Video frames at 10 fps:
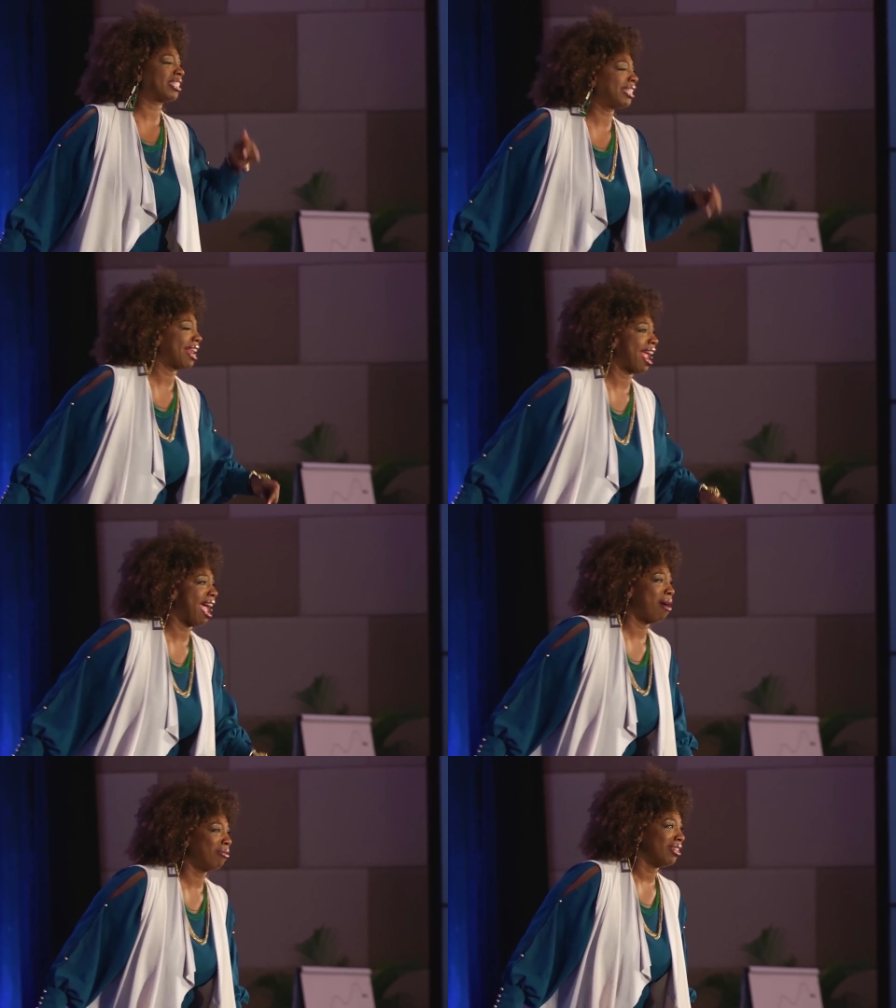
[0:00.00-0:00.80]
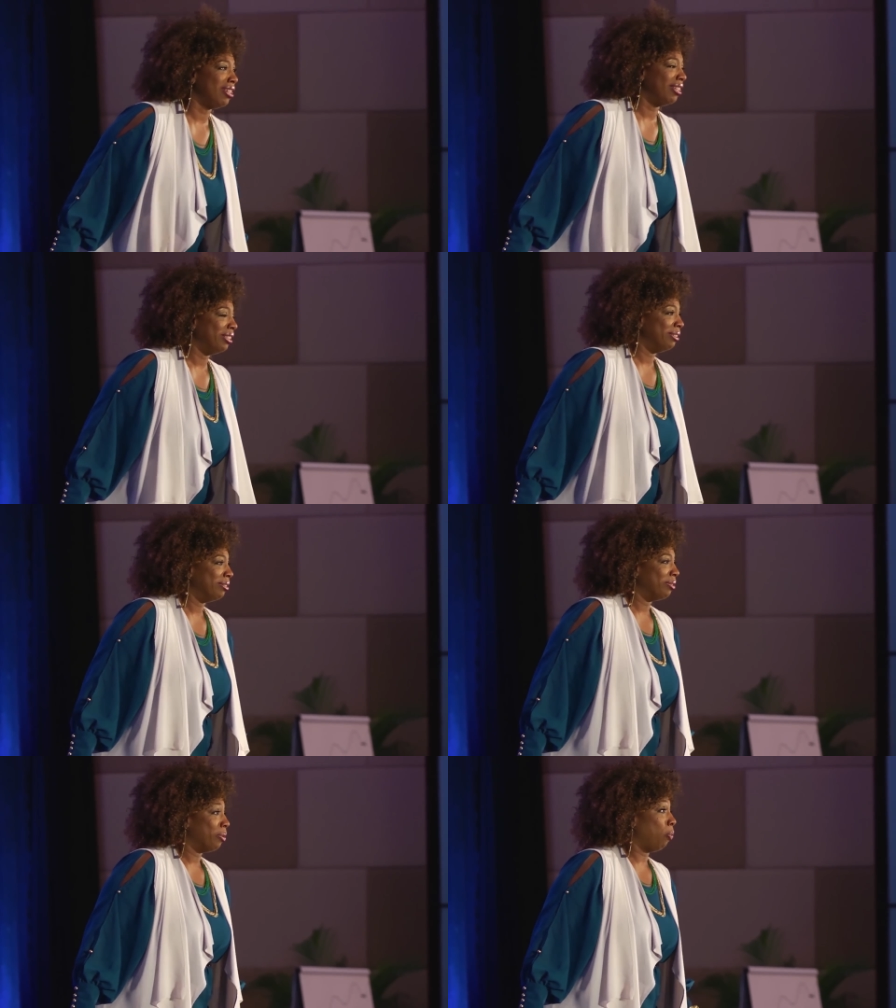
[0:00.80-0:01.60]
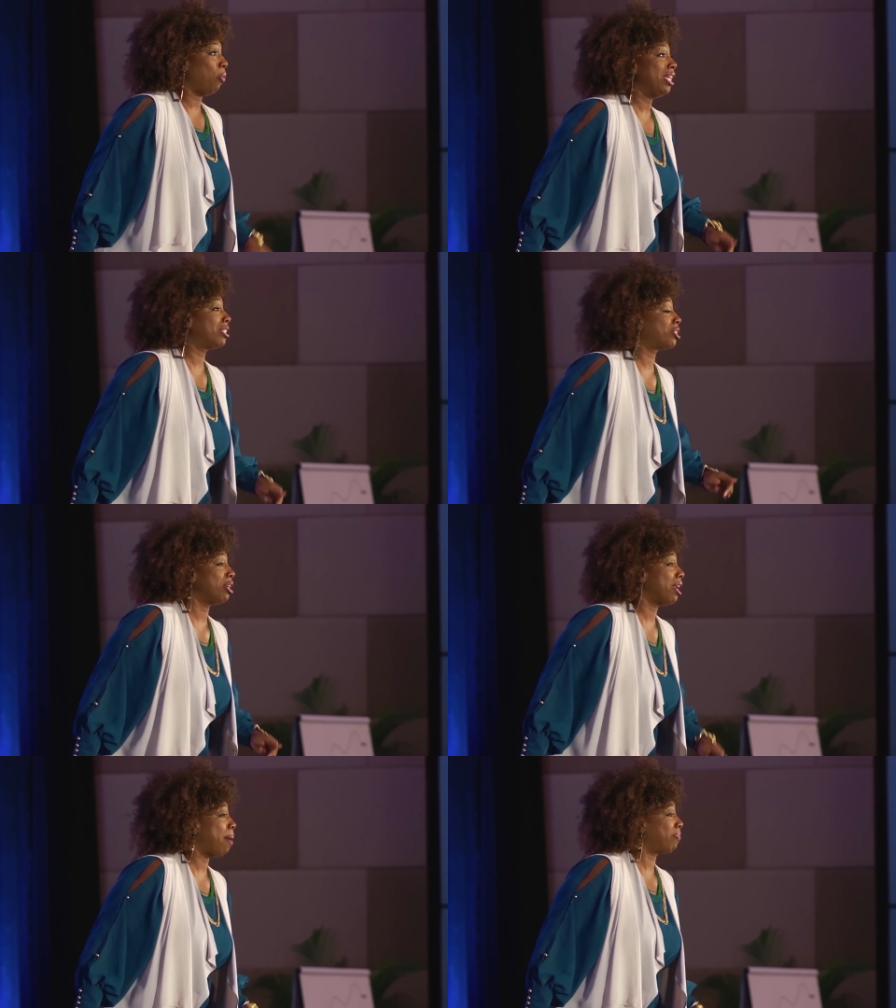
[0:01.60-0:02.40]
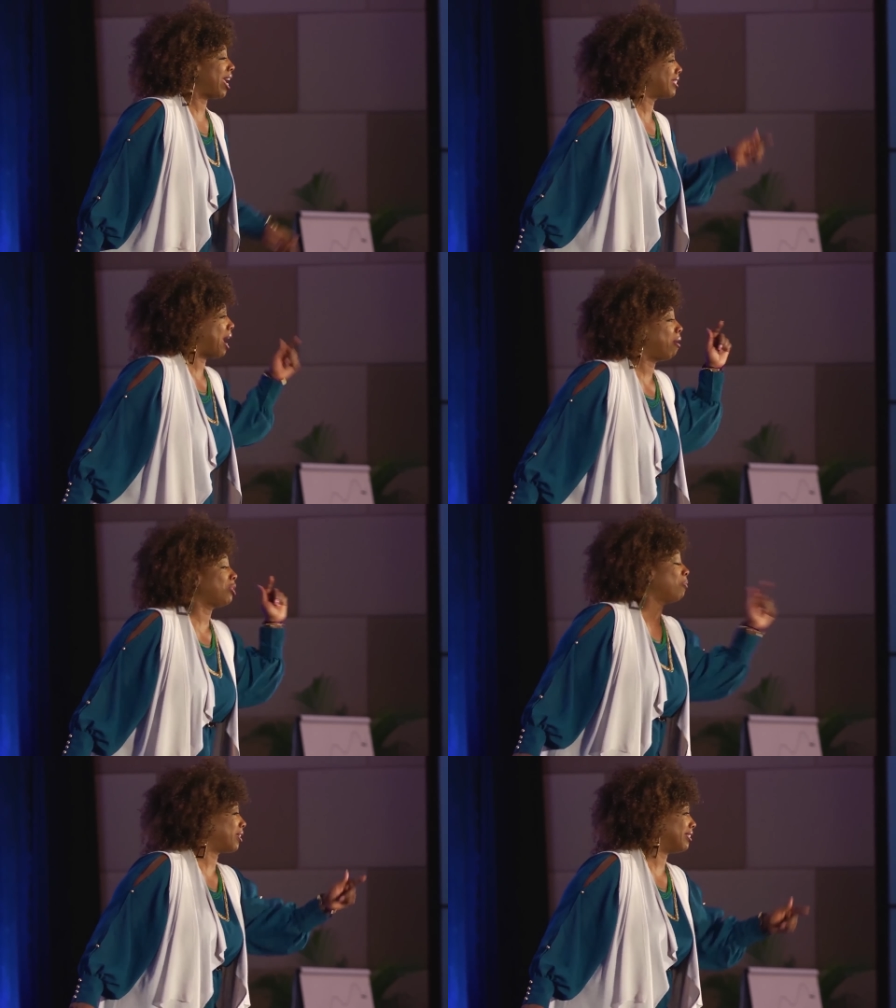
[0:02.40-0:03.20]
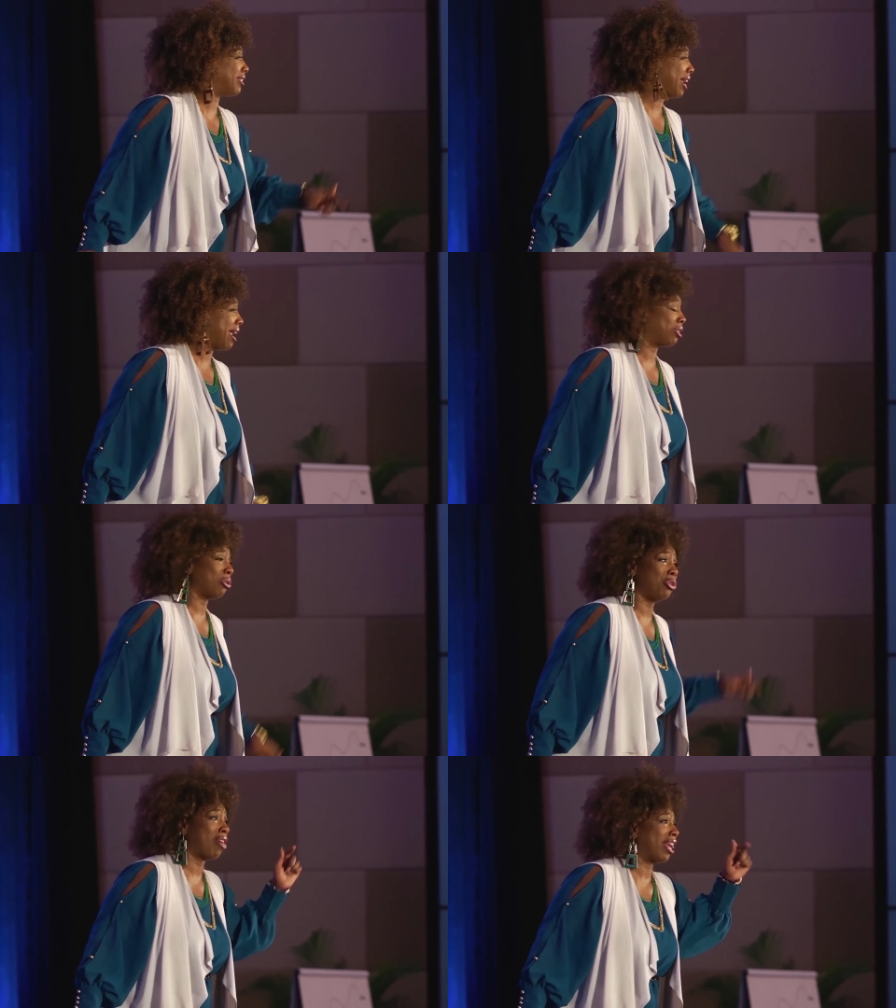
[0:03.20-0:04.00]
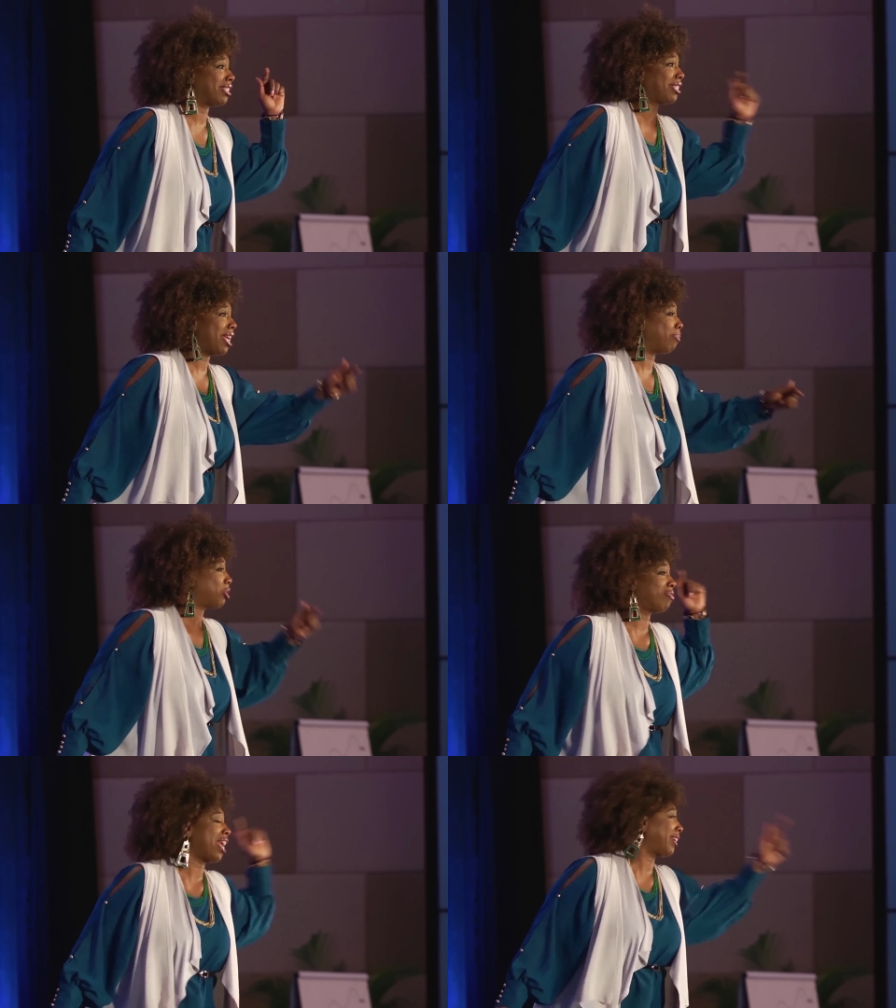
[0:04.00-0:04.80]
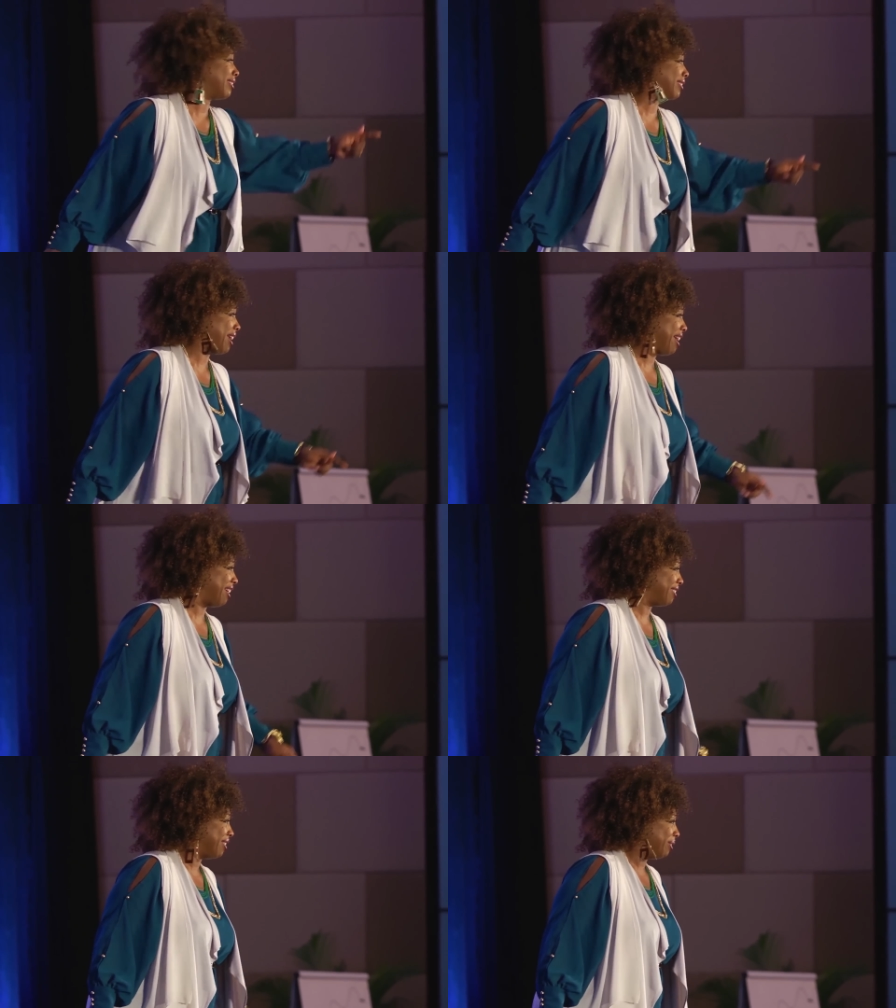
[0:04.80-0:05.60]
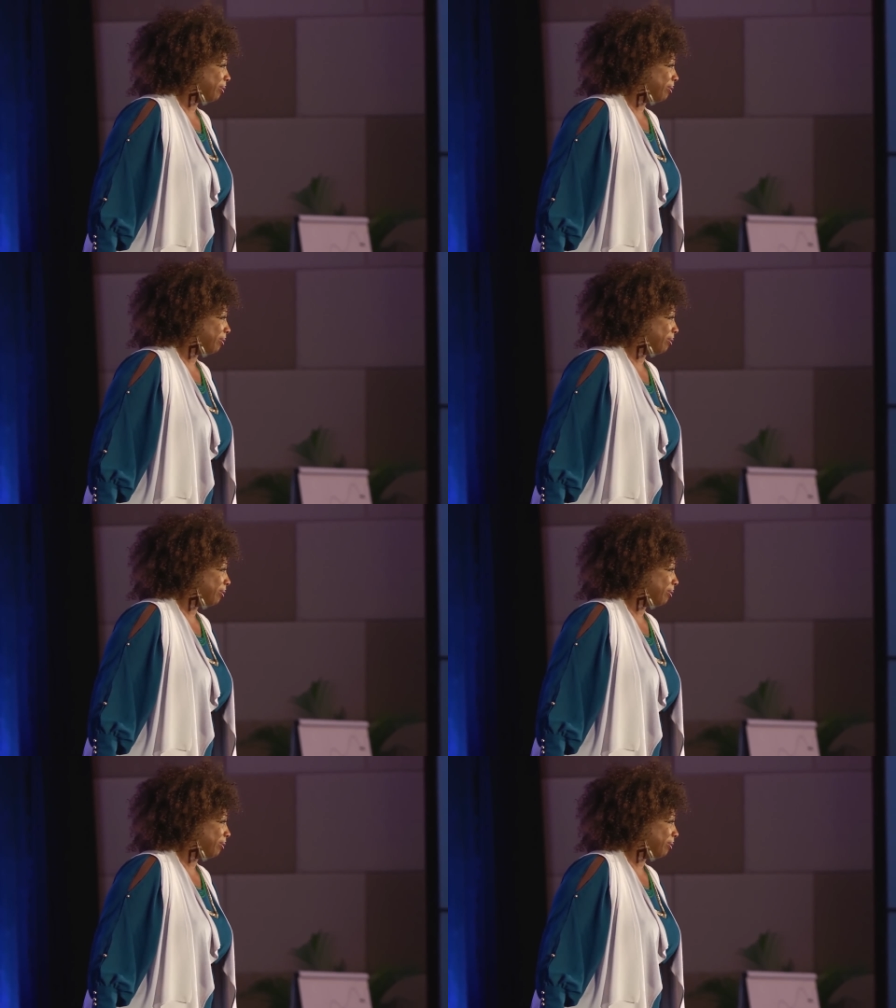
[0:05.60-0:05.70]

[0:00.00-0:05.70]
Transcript: to sit down. We stood up. That's how you can stand. So you got to stand up so they can stand.